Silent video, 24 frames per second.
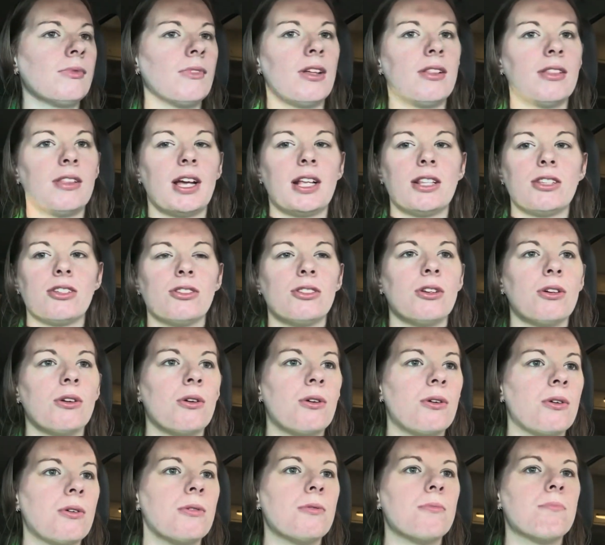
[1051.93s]
That's the
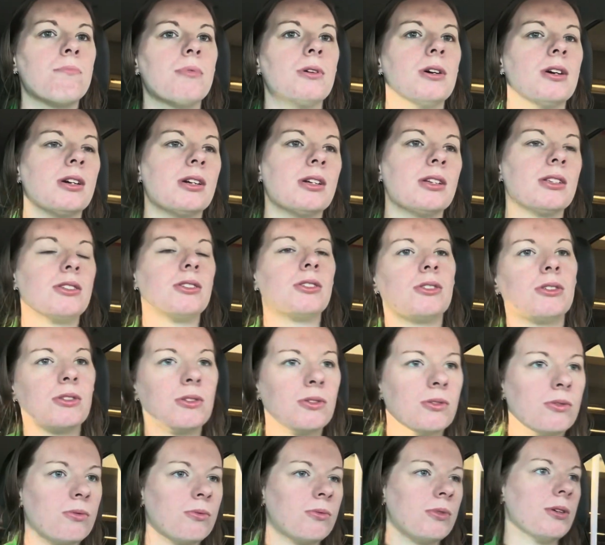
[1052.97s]
goal, but
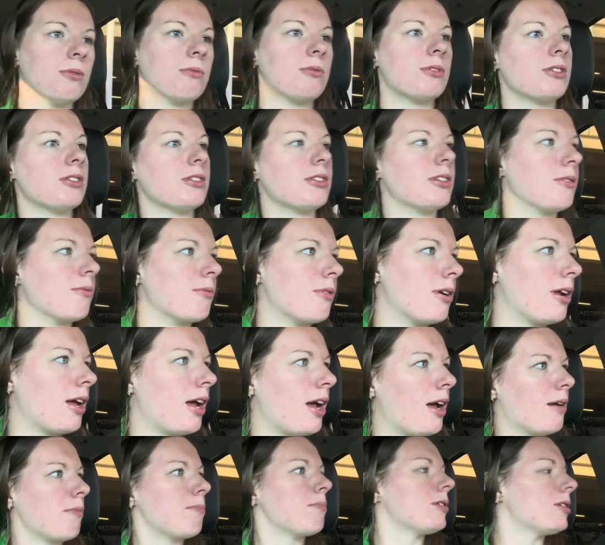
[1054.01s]
we will see what
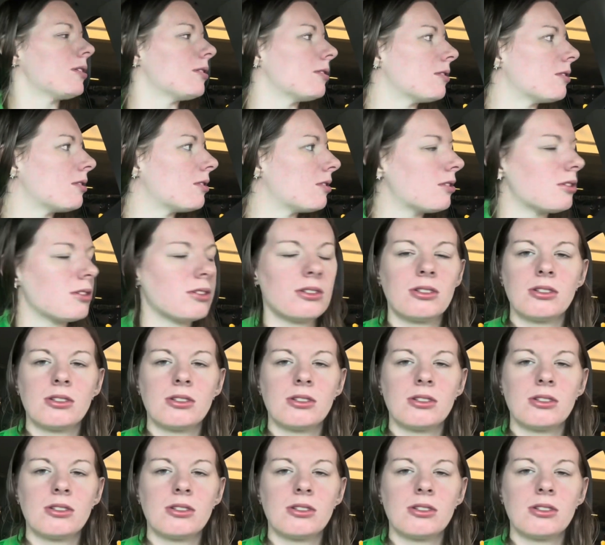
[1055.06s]
happens.